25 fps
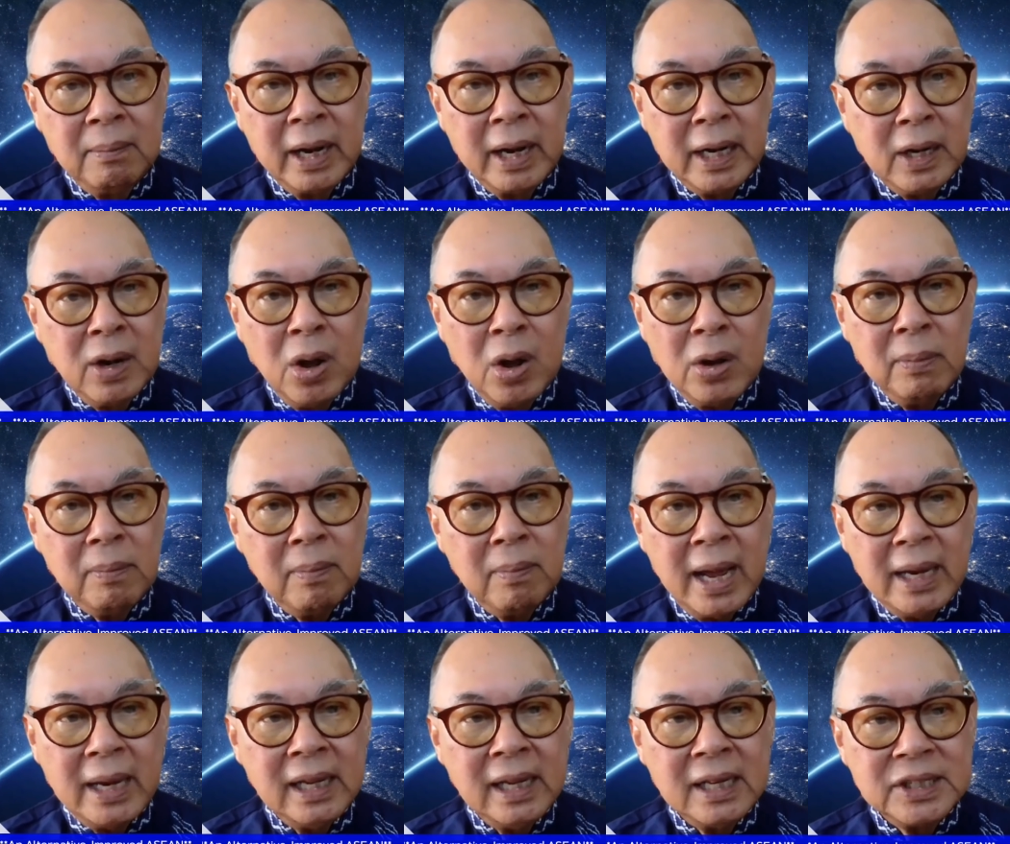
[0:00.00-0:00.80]
but
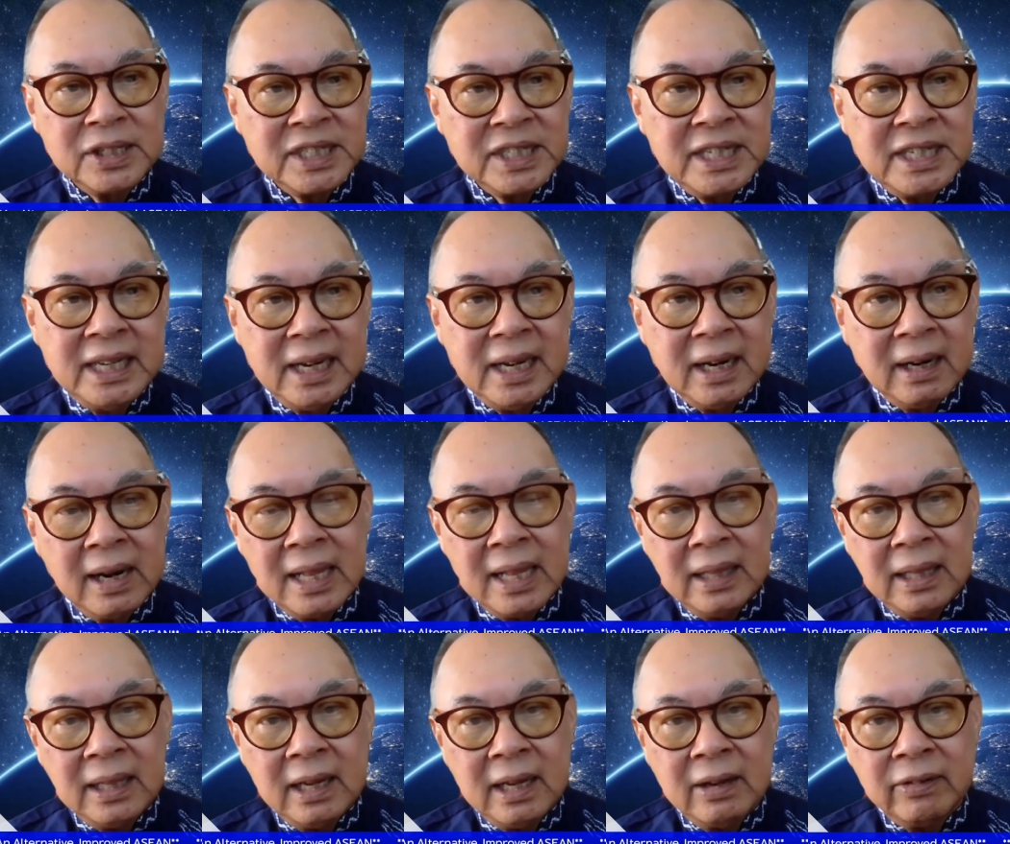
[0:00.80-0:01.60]
not by the
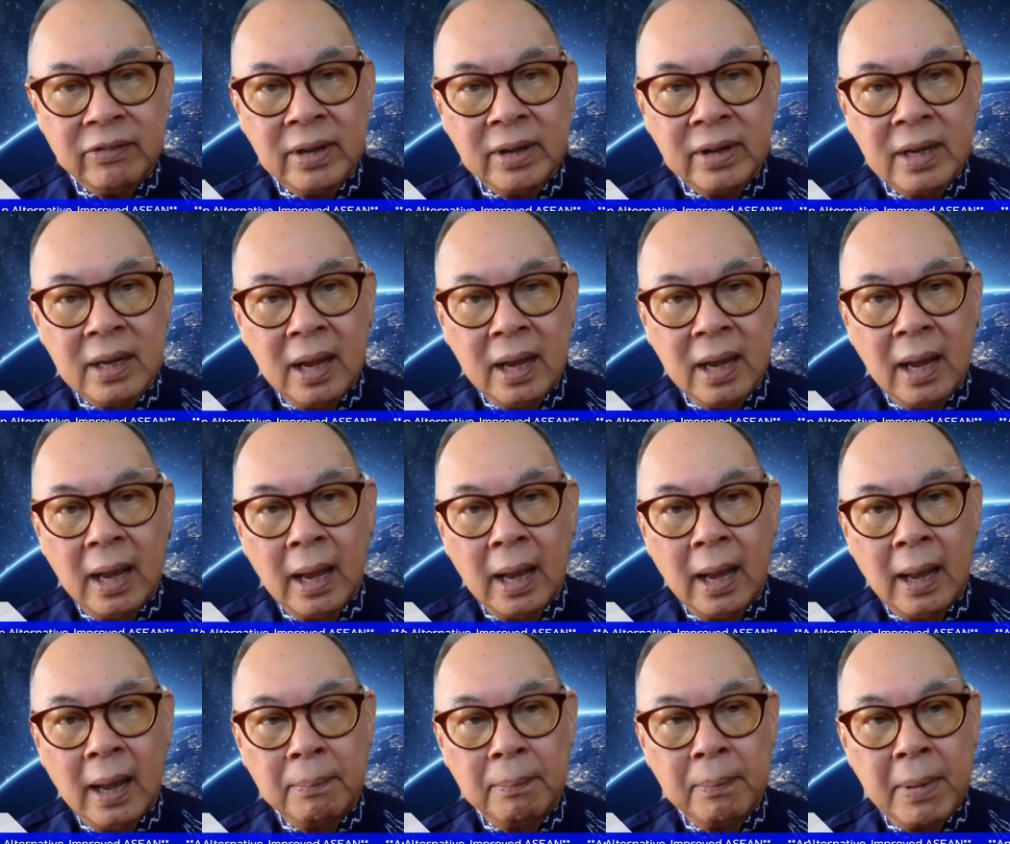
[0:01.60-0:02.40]
secretive
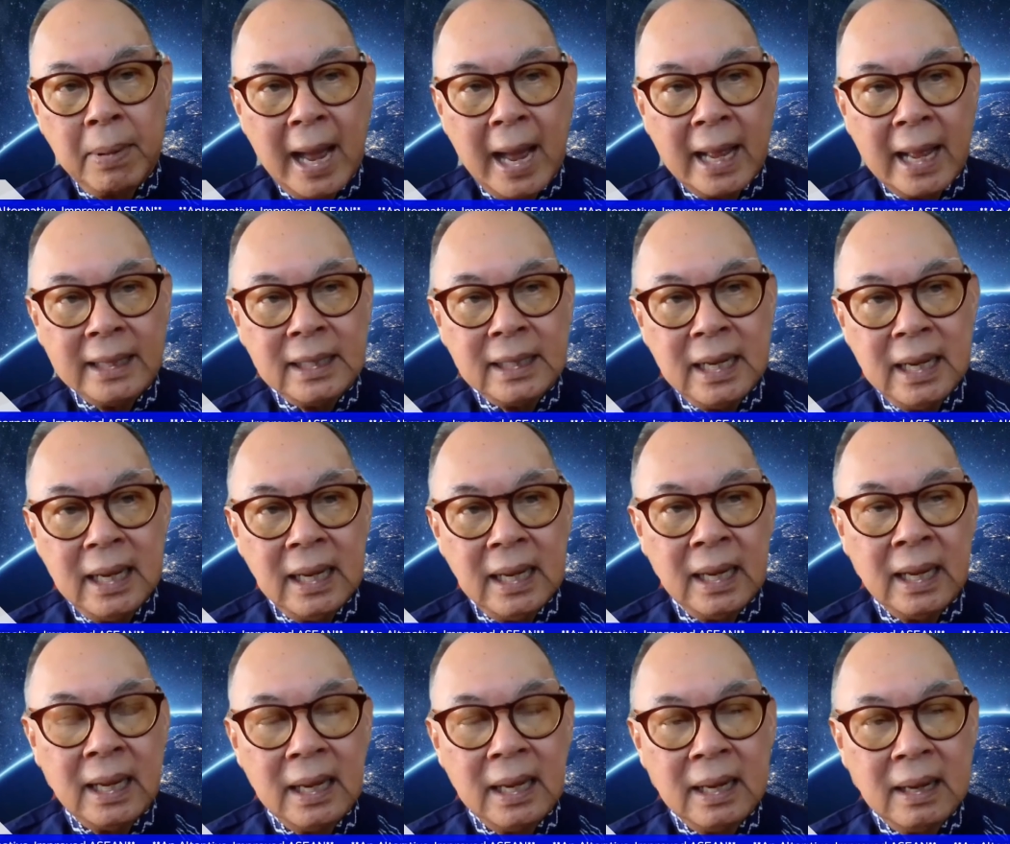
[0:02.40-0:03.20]

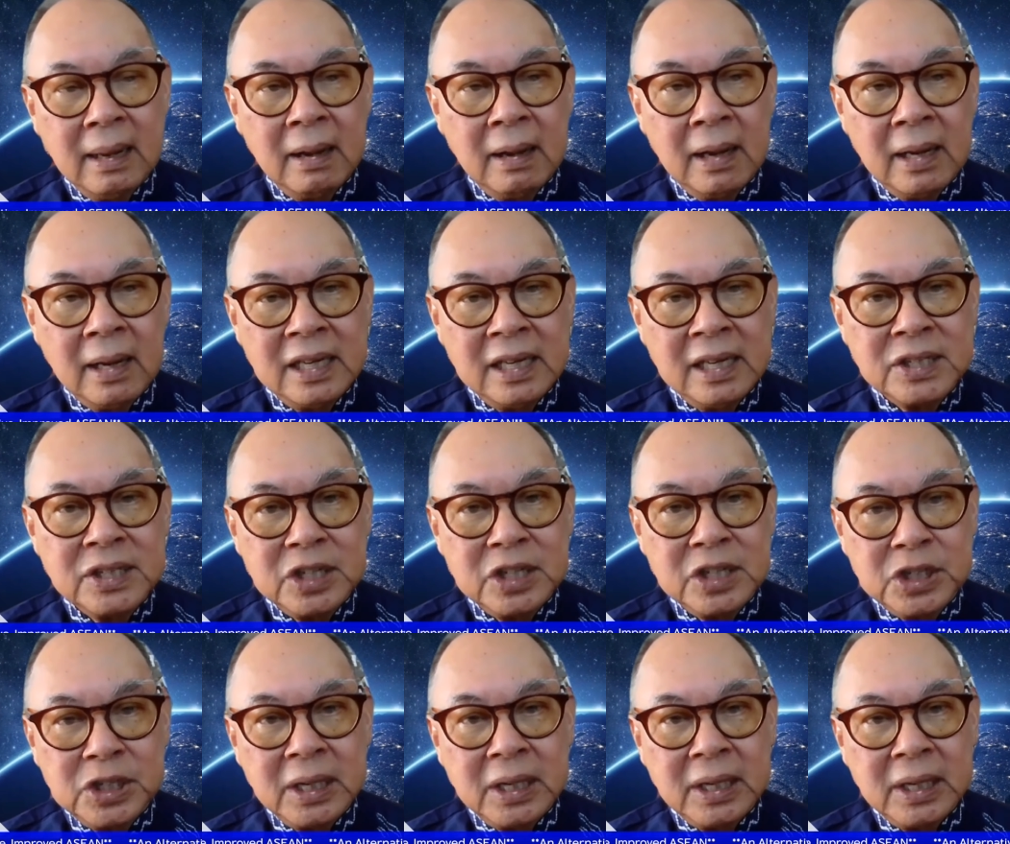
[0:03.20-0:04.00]
party
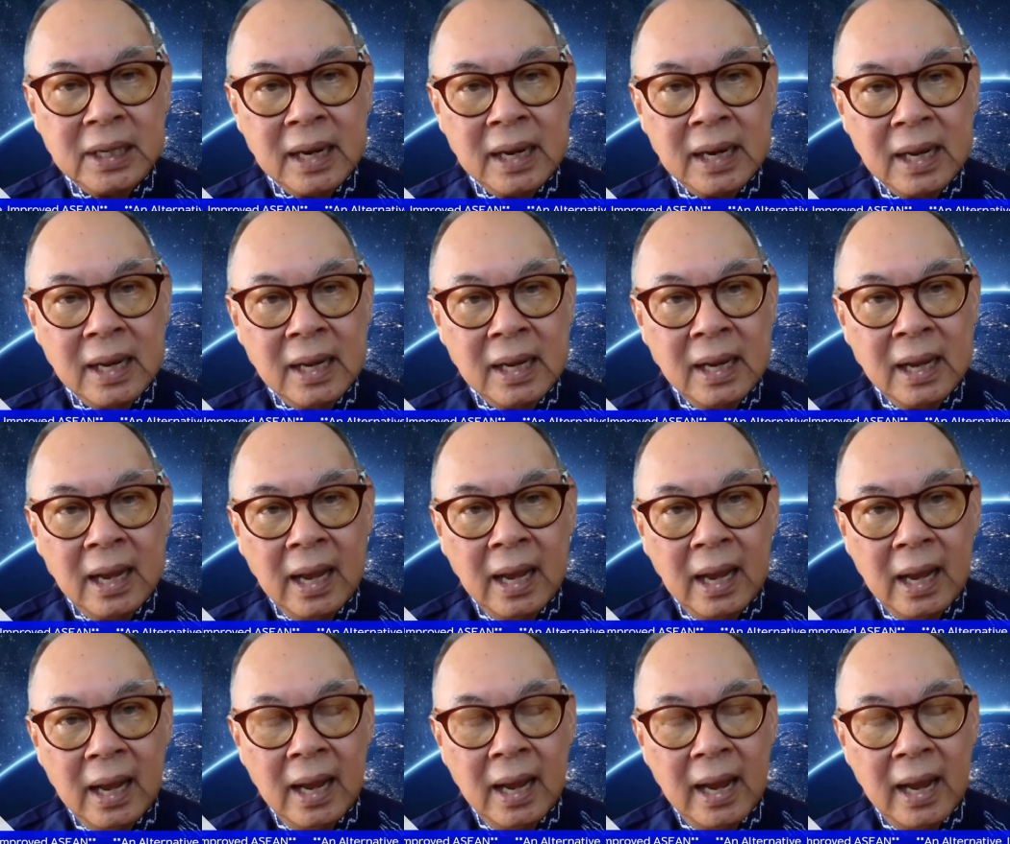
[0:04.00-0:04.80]
decision
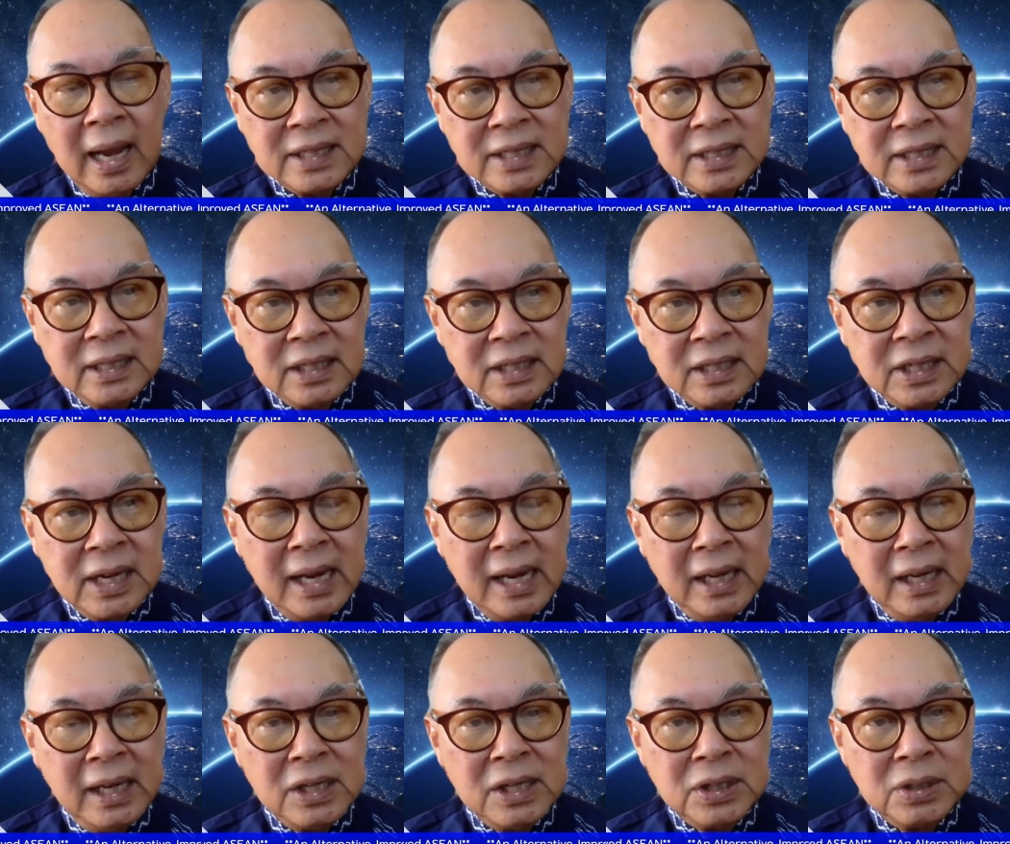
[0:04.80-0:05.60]
as the
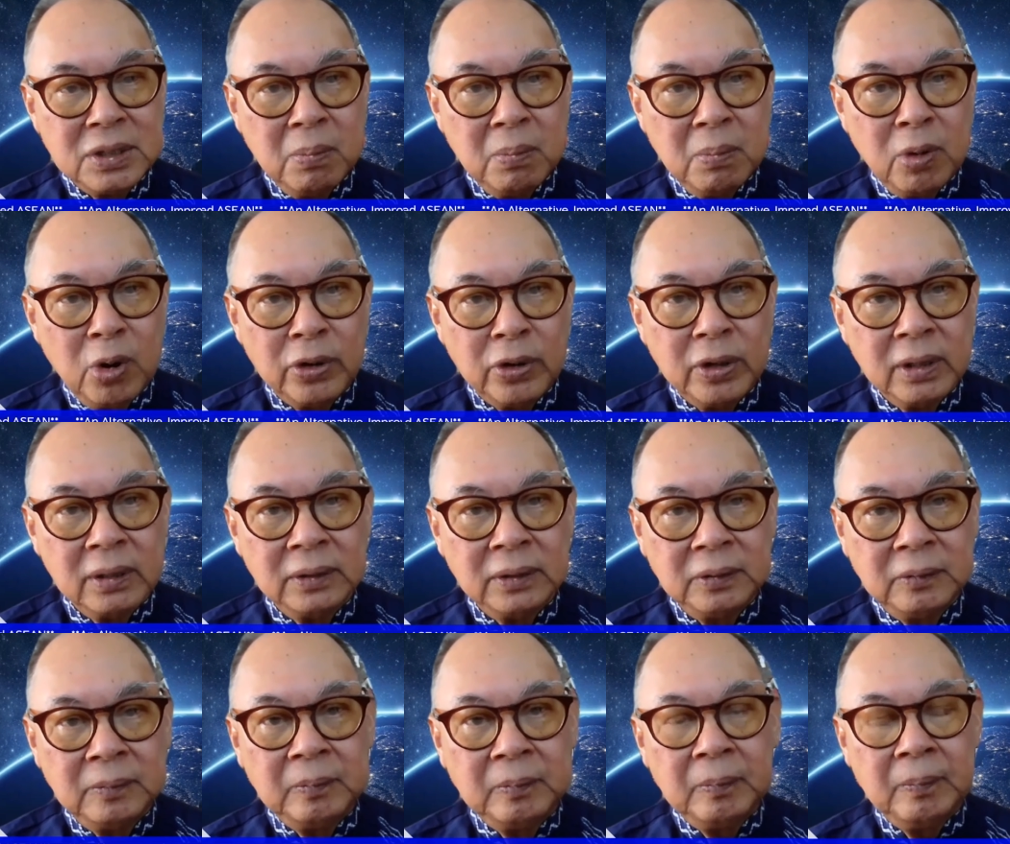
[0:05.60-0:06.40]
Chinese
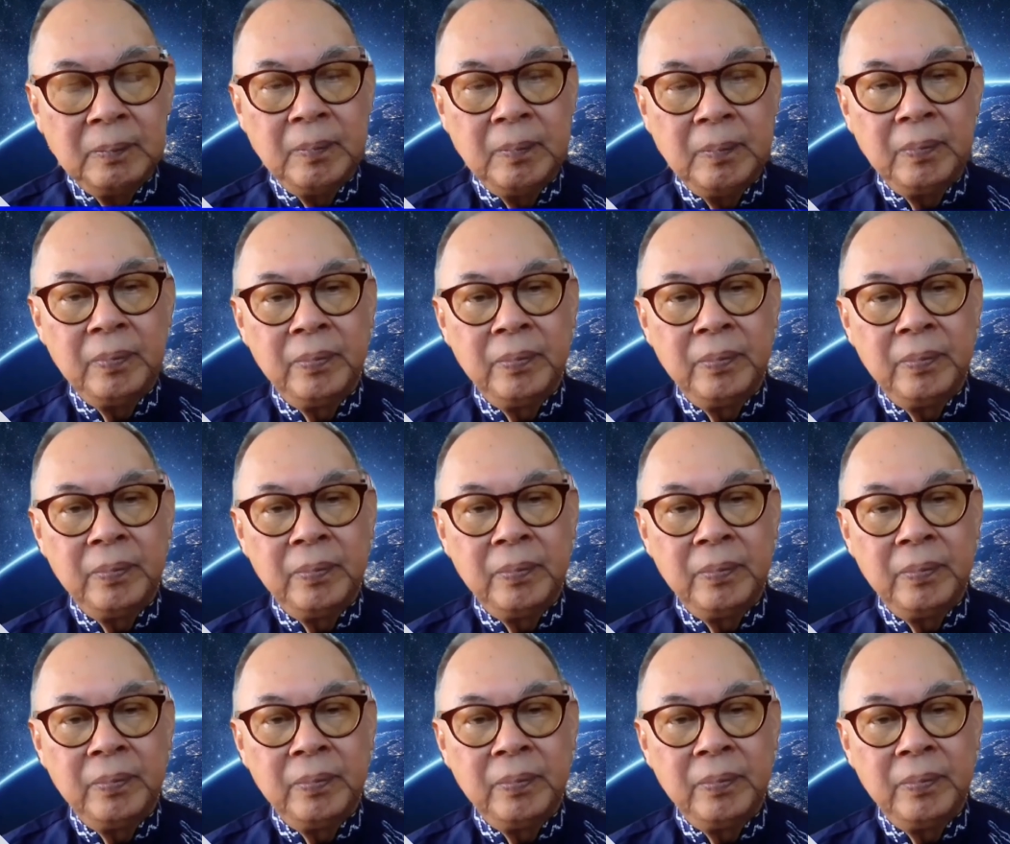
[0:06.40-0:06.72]
model.